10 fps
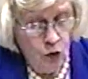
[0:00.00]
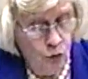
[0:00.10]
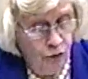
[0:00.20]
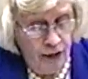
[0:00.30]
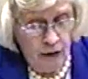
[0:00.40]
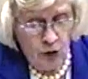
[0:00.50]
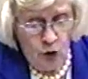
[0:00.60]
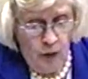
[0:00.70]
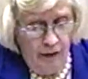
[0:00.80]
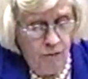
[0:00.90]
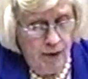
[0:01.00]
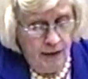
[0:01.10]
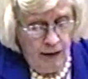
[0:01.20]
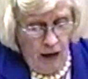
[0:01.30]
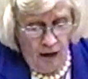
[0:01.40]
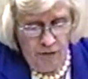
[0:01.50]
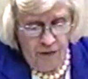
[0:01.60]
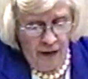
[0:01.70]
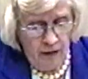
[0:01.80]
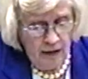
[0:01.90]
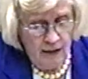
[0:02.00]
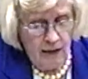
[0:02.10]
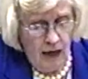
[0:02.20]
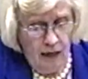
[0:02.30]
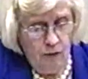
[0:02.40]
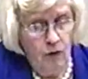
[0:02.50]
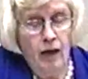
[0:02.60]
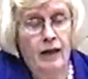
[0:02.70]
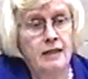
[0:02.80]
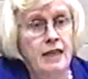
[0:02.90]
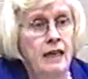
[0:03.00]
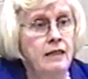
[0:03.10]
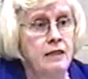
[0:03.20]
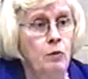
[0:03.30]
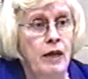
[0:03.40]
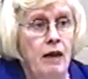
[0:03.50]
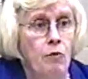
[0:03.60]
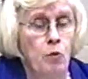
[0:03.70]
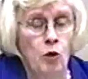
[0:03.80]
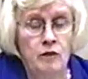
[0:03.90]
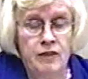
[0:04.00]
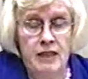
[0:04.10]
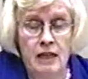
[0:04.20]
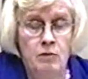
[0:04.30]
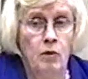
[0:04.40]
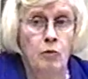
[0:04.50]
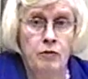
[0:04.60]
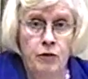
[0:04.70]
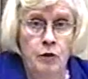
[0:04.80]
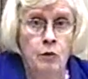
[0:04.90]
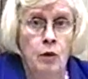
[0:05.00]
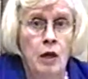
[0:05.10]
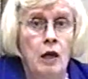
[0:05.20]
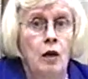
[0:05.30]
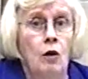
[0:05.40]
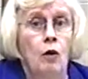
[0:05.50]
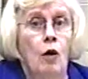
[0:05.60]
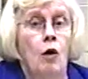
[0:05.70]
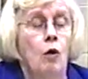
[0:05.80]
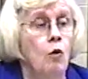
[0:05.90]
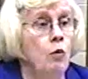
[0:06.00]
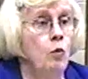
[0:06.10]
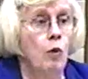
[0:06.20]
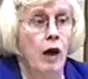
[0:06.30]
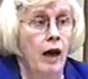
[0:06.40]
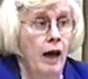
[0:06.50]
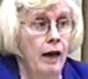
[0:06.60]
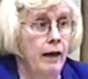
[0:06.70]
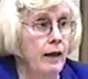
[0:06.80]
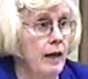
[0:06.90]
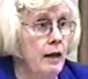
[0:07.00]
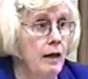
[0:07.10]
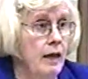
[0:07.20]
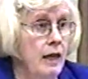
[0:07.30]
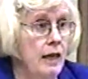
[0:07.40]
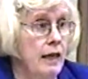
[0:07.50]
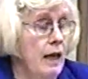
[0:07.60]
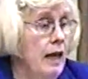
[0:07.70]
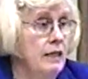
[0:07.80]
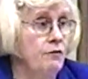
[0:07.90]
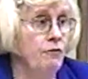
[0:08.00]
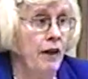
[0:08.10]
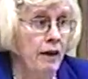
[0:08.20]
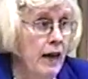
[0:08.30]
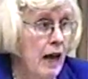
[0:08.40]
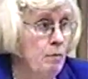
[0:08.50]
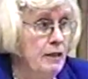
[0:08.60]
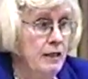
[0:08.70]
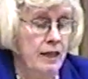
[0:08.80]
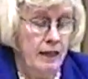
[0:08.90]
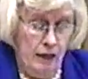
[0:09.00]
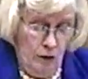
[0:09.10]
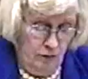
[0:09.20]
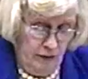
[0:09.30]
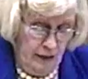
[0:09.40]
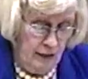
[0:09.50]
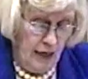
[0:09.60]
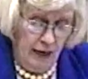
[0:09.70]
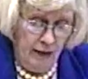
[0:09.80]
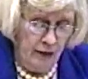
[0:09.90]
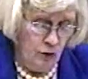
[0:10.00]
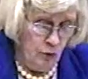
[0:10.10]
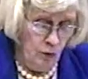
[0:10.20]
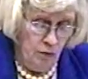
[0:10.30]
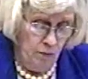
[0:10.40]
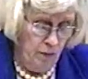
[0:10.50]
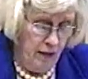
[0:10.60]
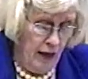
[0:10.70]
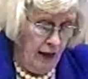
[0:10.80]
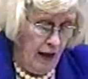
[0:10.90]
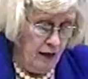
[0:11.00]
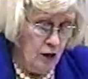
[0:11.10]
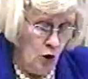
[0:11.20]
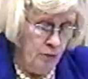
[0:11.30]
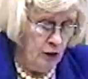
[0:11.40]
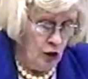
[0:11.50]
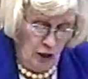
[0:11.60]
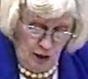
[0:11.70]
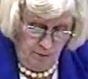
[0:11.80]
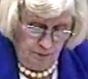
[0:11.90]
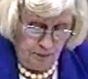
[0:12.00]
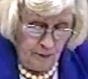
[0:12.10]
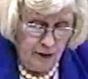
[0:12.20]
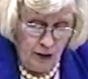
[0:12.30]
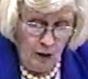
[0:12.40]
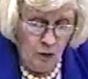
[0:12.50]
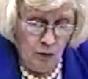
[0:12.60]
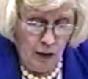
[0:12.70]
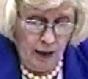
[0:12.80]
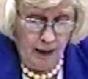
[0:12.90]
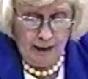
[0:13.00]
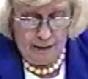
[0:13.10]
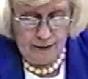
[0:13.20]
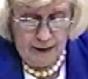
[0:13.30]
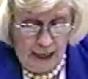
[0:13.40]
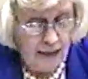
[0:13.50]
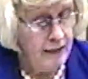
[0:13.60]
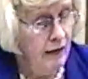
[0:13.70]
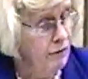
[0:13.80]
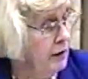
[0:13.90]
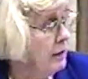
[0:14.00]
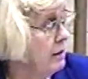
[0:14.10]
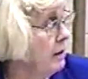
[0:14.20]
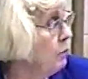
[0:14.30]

feel that you have been unfairly assessed, we have a Board of Assessment Review who is very happy to take care of this, and they do a yeoman job. So yes, I feel that